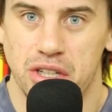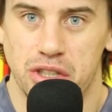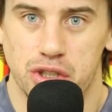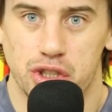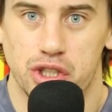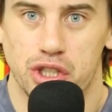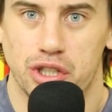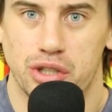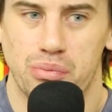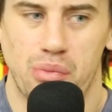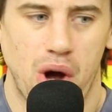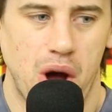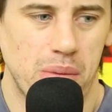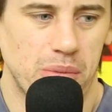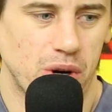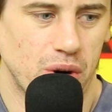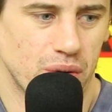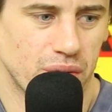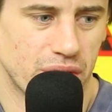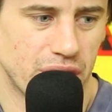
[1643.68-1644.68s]
Sugar
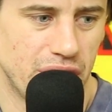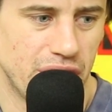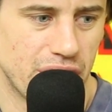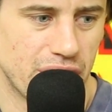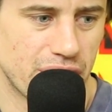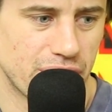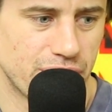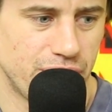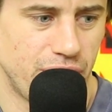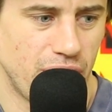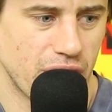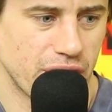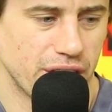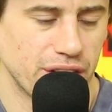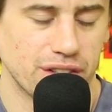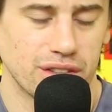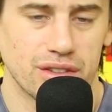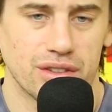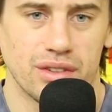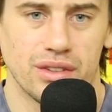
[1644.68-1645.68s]
mama over here
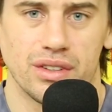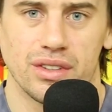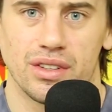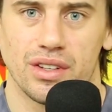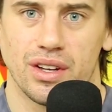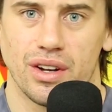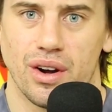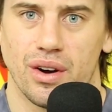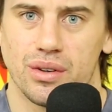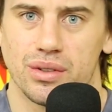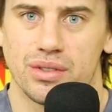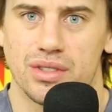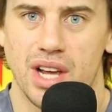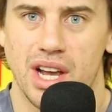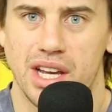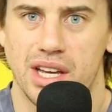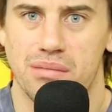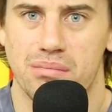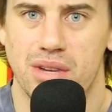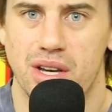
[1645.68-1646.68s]
fucking, you know,
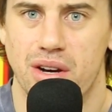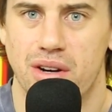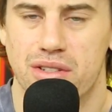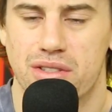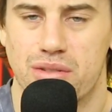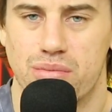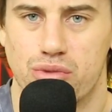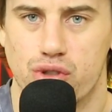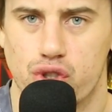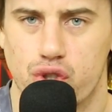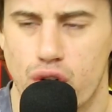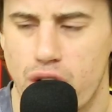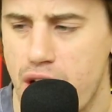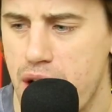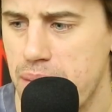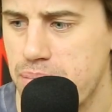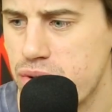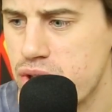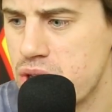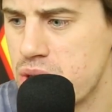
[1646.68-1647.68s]
taking me on some
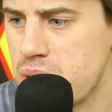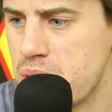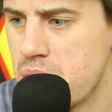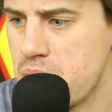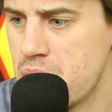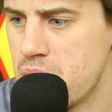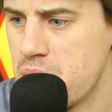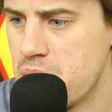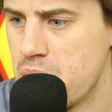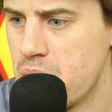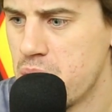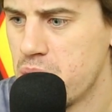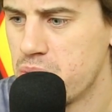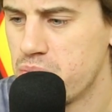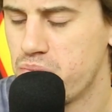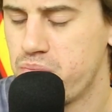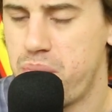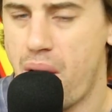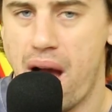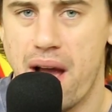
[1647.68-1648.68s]
trips,
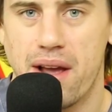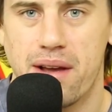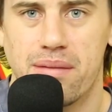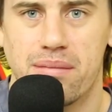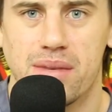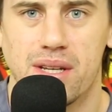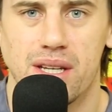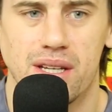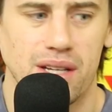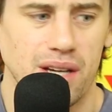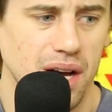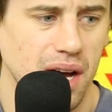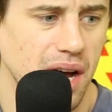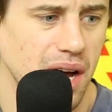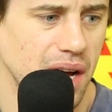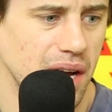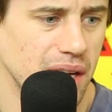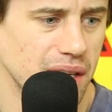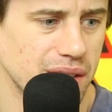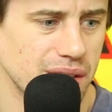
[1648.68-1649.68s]
buying me,
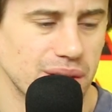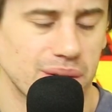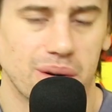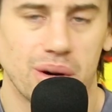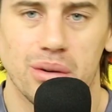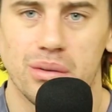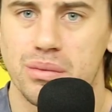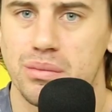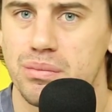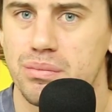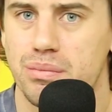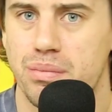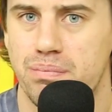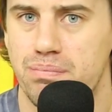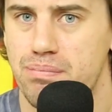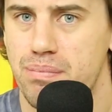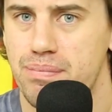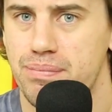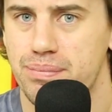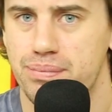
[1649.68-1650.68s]
you know,
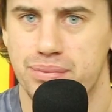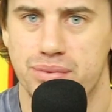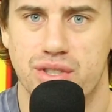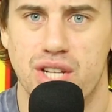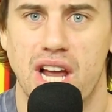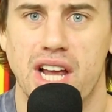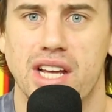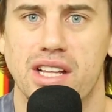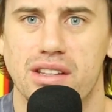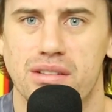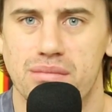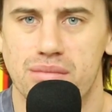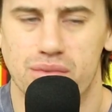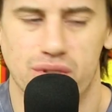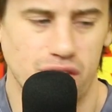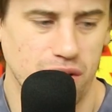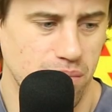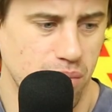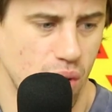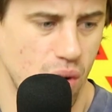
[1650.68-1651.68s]
taking
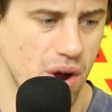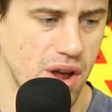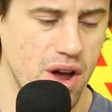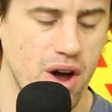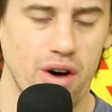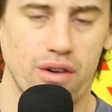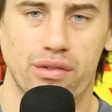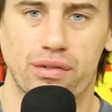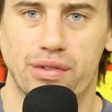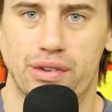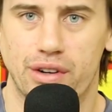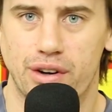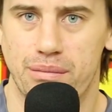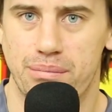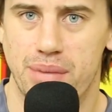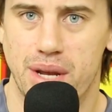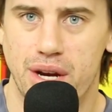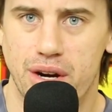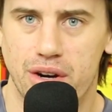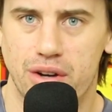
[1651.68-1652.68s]
your boy out for a
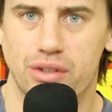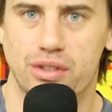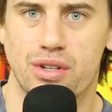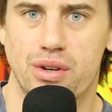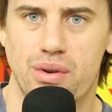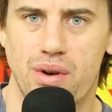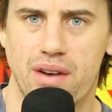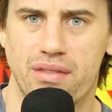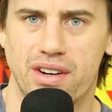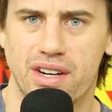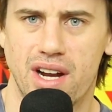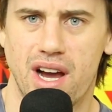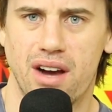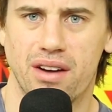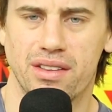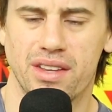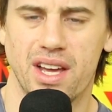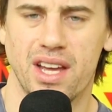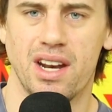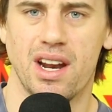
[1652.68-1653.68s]
beer or two every
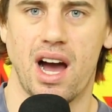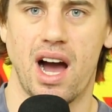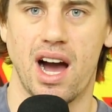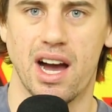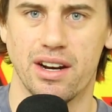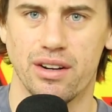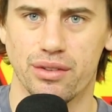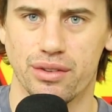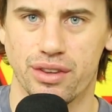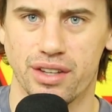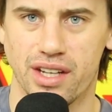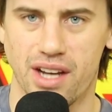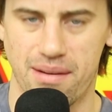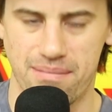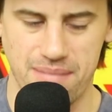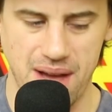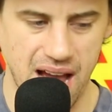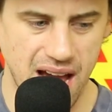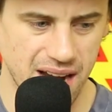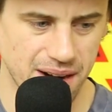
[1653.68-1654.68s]
now and then. I don't think
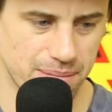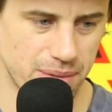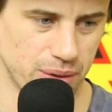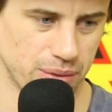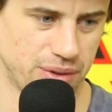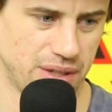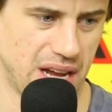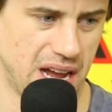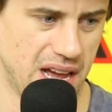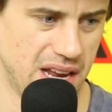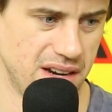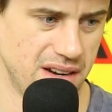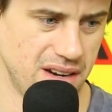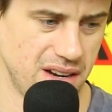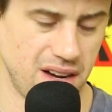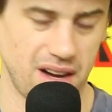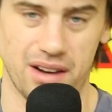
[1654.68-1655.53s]
I'm mad about that.